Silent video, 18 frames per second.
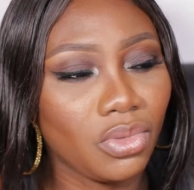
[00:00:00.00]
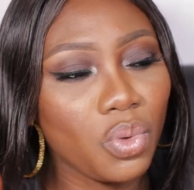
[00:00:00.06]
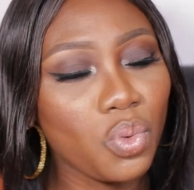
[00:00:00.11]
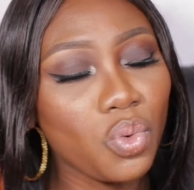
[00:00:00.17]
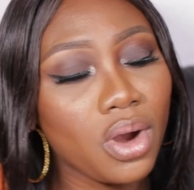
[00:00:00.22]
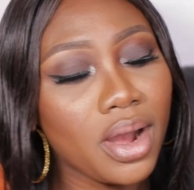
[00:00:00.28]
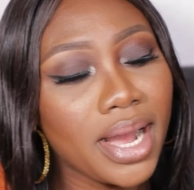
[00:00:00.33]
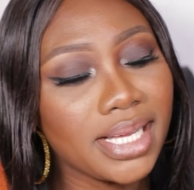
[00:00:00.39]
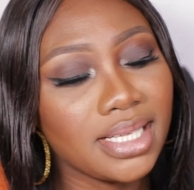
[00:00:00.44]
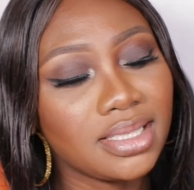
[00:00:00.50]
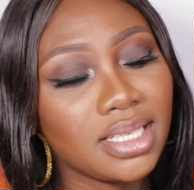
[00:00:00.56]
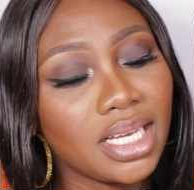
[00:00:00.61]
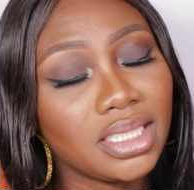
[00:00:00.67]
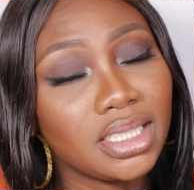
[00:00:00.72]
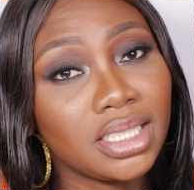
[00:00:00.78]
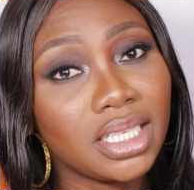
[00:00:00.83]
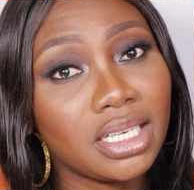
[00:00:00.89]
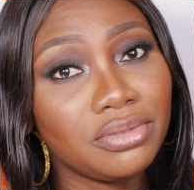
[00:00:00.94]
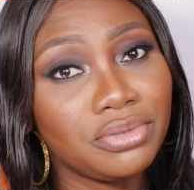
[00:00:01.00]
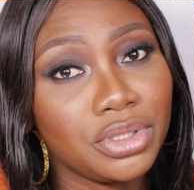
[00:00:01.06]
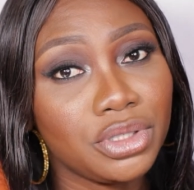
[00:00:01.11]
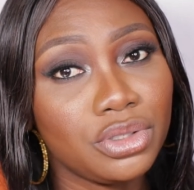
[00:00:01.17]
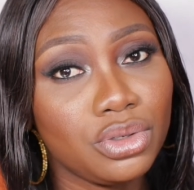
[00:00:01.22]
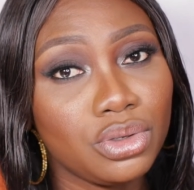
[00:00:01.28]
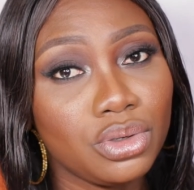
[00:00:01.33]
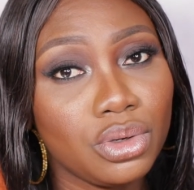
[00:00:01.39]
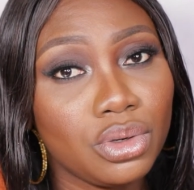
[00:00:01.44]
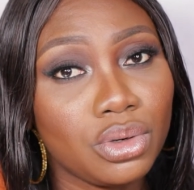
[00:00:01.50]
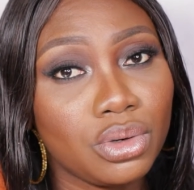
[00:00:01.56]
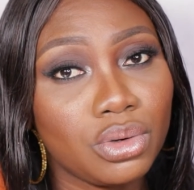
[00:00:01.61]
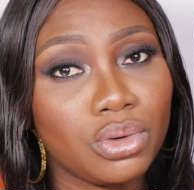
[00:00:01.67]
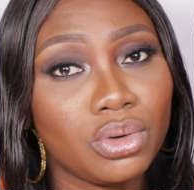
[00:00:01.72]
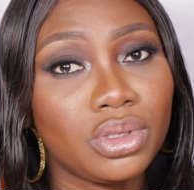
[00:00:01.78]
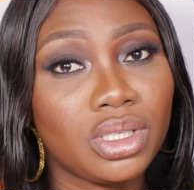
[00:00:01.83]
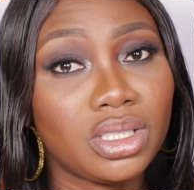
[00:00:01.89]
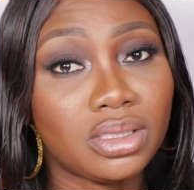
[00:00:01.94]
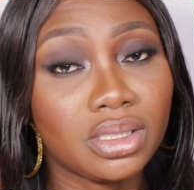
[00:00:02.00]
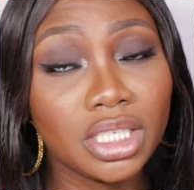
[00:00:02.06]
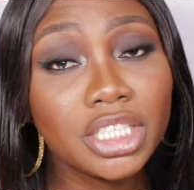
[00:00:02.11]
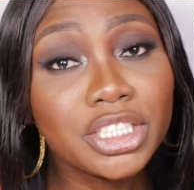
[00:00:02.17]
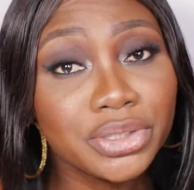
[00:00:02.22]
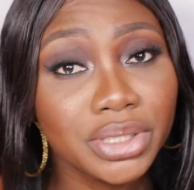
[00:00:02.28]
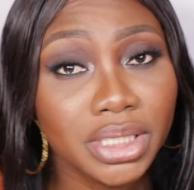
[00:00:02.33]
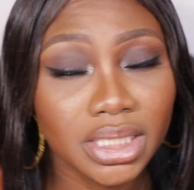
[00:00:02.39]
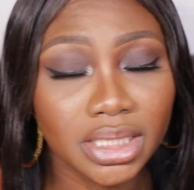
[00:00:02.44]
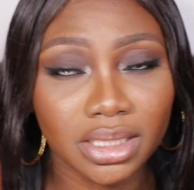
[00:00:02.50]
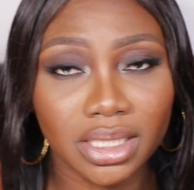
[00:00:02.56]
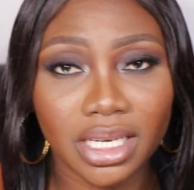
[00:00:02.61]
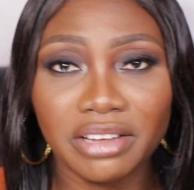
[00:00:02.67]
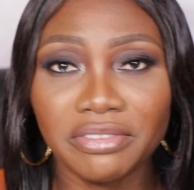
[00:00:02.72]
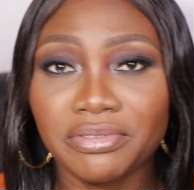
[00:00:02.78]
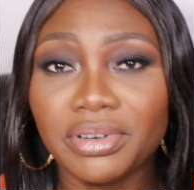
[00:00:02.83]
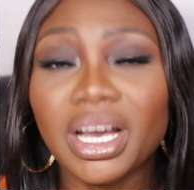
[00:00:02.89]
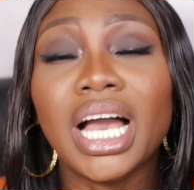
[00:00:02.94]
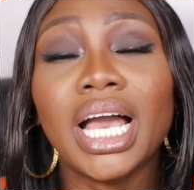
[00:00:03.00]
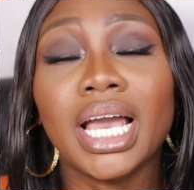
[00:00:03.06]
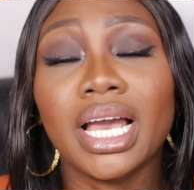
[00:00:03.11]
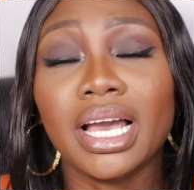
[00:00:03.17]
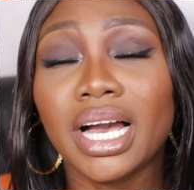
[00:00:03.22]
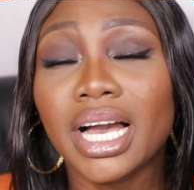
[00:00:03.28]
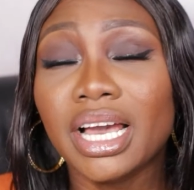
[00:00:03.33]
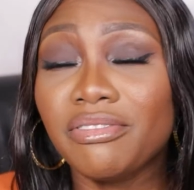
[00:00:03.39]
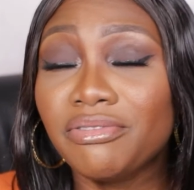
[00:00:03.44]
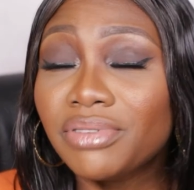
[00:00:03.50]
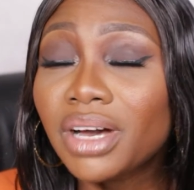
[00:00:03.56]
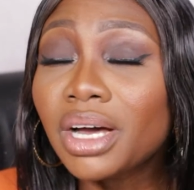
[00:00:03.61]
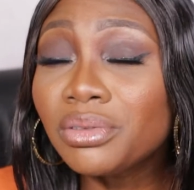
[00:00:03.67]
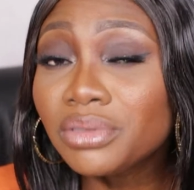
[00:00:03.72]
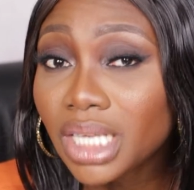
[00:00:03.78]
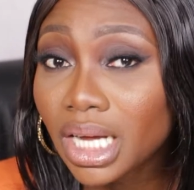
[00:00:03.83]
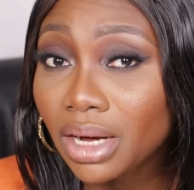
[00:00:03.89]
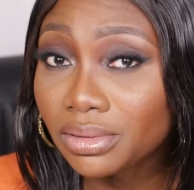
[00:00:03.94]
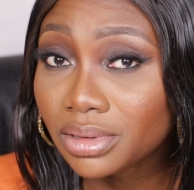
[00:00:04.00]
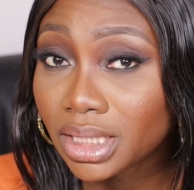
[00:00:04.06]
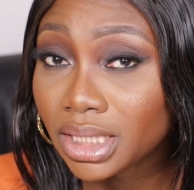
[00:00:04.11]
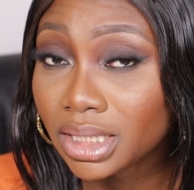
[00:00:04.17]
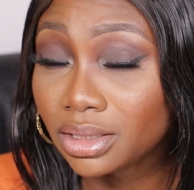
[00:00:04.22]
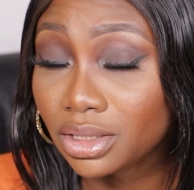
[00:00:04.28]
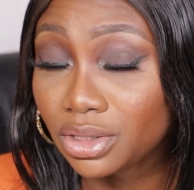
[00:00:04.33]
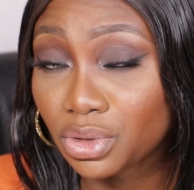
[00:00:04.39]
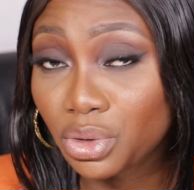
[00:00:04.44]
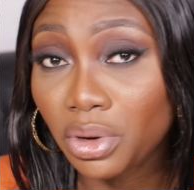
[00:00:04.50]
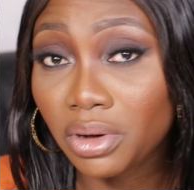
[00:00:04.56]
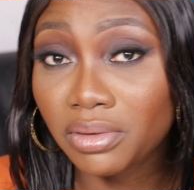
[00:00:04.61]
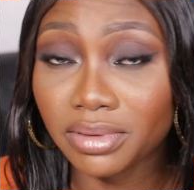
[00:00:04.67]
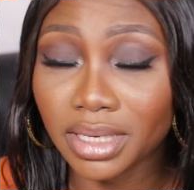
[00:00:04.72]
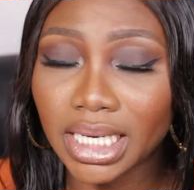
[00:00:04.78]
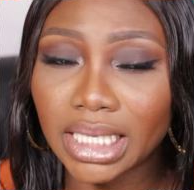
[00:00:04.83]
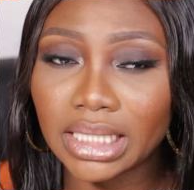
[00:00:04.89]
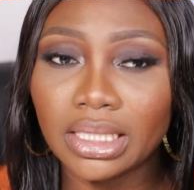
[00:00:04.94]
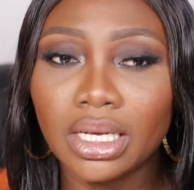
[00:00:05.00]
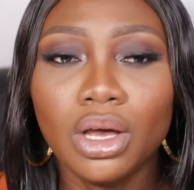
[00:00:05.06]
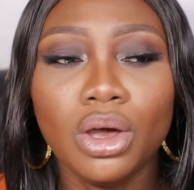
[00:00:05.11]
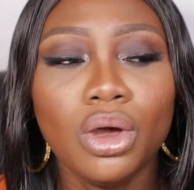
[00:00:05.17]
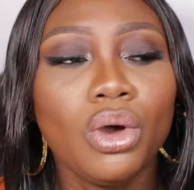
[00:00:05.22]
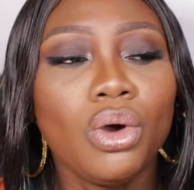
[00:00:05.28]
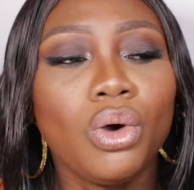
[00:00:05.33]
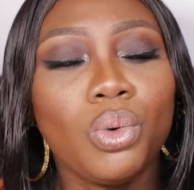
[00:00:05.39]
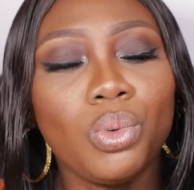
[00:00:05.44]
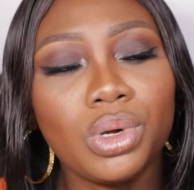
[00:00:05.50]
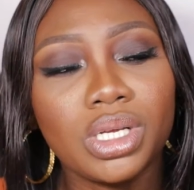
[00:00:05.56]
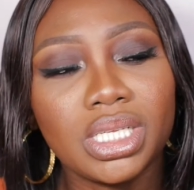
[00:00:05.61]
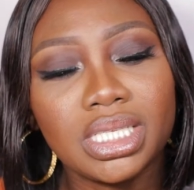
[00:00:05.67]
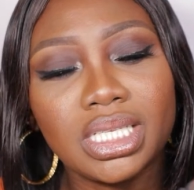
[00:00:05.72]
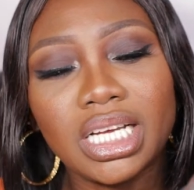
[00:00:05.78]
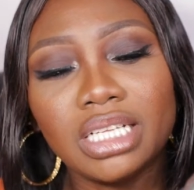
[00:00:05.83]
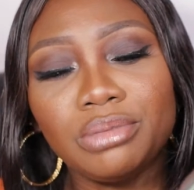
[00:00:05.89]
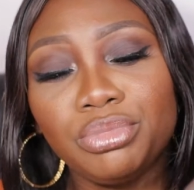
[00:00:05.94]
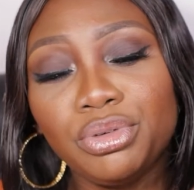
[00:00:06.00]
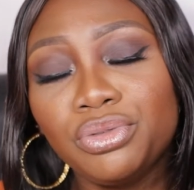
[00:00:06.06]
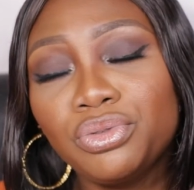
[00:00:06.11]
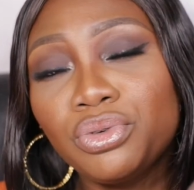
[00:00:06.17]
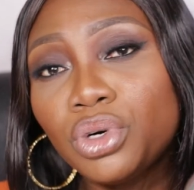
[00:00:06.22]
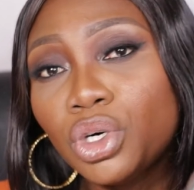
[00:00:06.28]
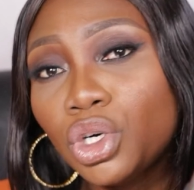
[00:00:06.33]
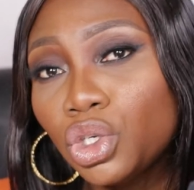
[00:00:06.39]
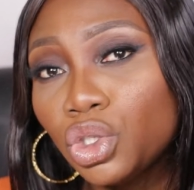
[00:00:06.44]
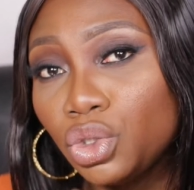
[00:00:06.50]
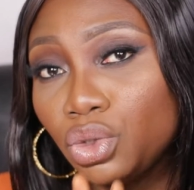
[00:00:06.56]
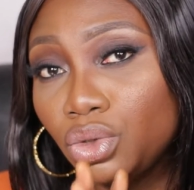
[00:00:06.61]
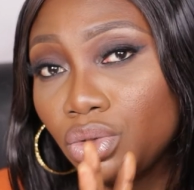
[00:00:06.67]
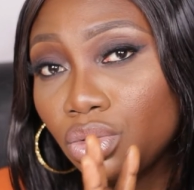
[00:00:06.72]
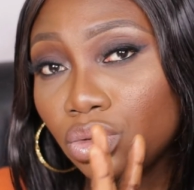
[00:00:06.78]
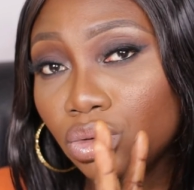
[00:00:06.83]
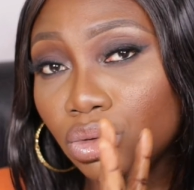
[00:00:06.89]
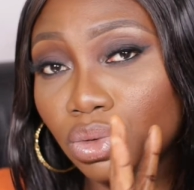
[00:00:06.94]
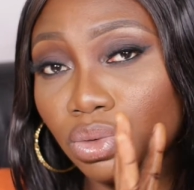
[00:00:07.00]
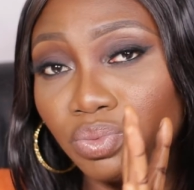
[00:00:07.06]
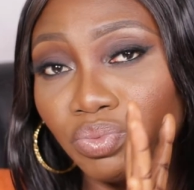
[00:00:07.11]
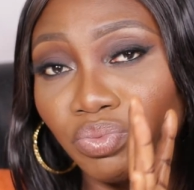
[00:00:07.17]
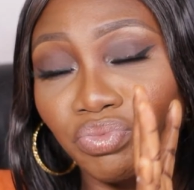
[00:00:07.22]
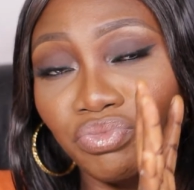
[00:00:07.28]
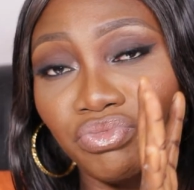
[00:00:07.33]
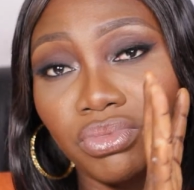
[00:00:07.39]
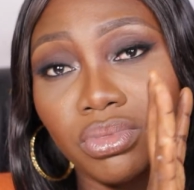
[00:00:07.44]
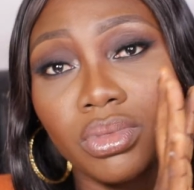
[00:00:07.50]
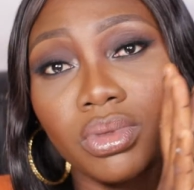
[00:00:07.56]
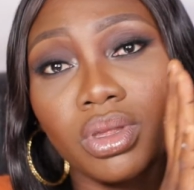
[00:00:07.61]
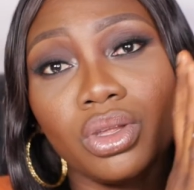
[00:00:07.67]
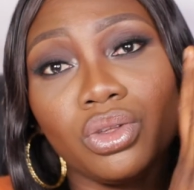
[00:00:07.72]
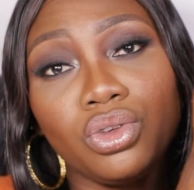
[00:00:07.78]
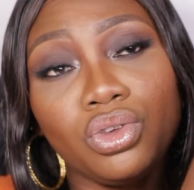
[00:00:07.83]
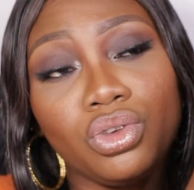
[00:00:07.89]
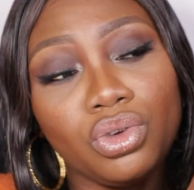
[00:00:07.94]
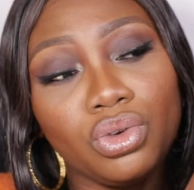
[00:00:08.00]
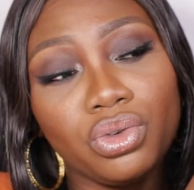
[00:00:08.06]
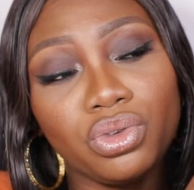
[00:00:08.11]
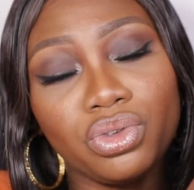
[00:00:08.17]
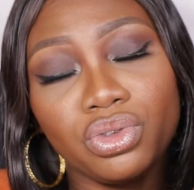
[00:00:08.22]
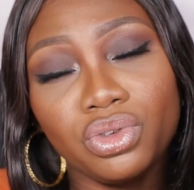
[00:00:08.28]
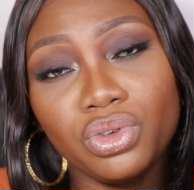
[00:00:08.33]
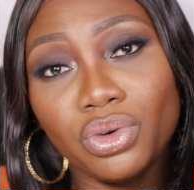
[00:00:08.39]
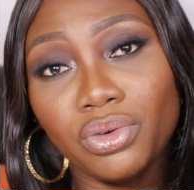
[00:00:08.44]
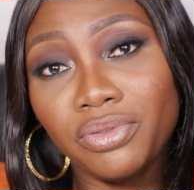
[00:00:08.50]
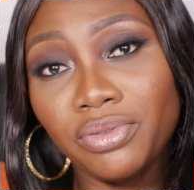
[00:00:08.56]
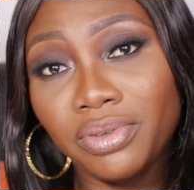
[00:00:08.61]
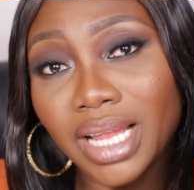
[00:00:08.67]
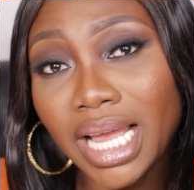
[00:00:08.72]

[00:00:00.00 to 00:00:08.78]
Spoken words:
what I said in that video, the secret I found out and discovered was that before you use your